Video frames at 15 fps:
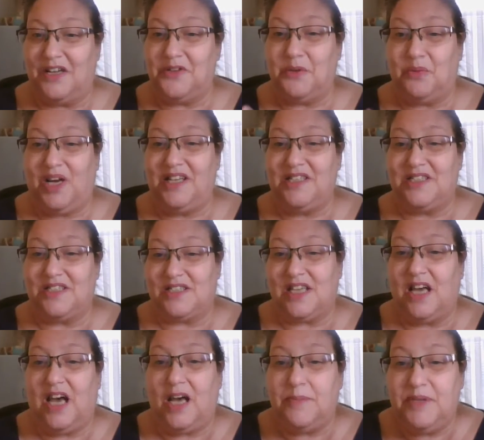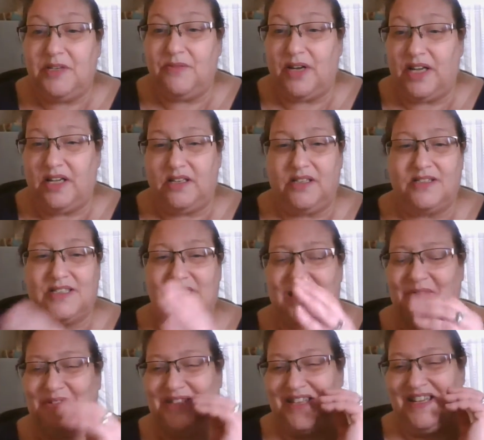Otherwise, it's a hobby, right? Isn't
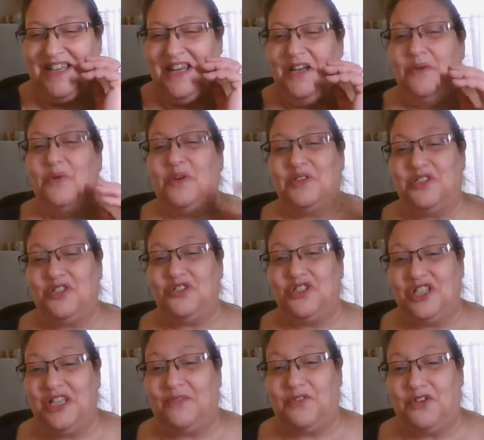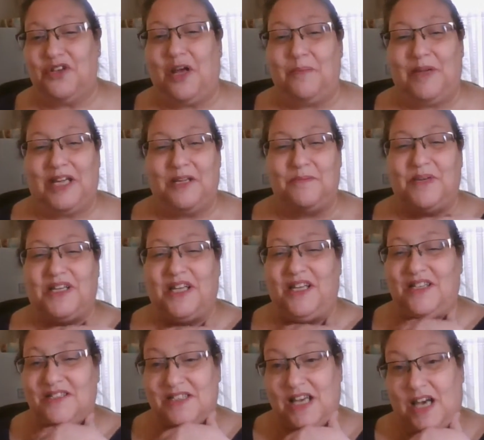that what well, it's usually if they're not making money,
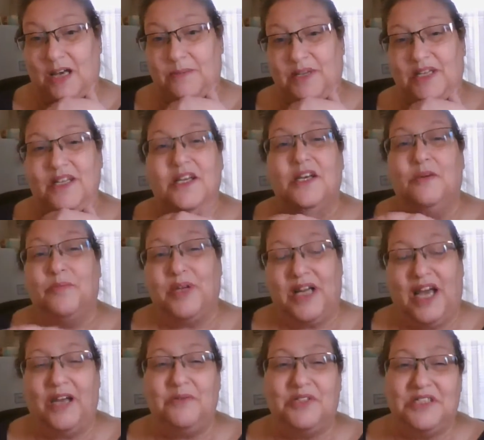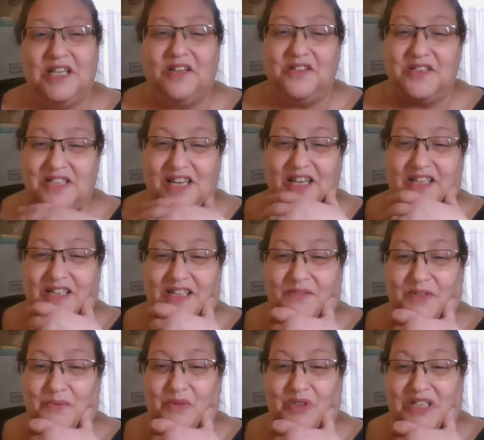it's a hobby. But I would dare say,
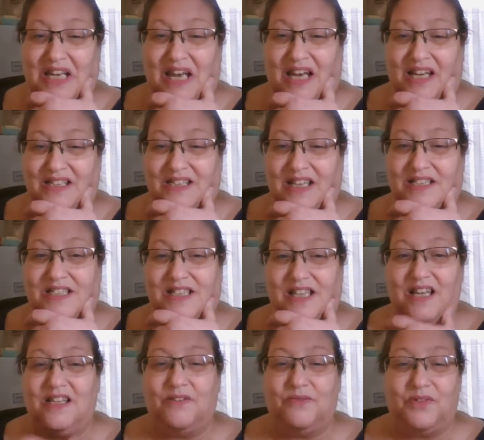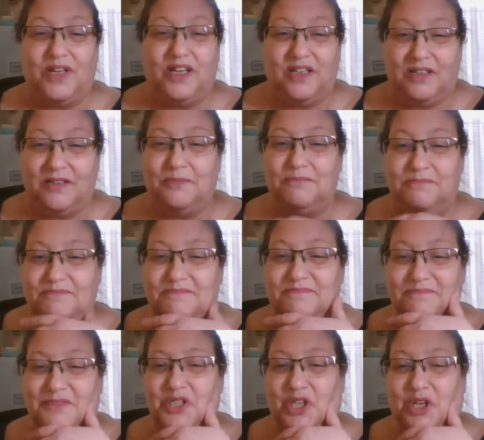even with that, that's kind of like,
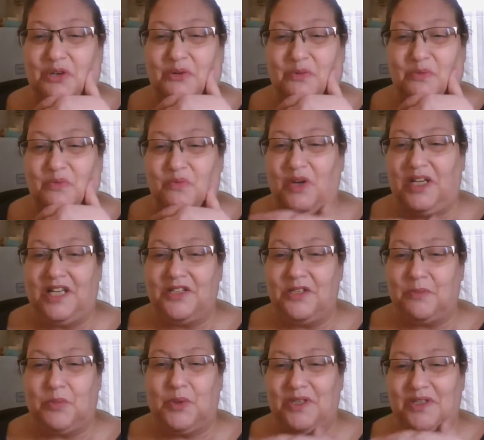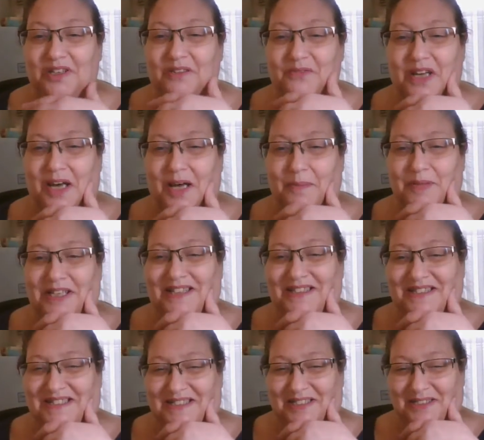right on the border of a hobby.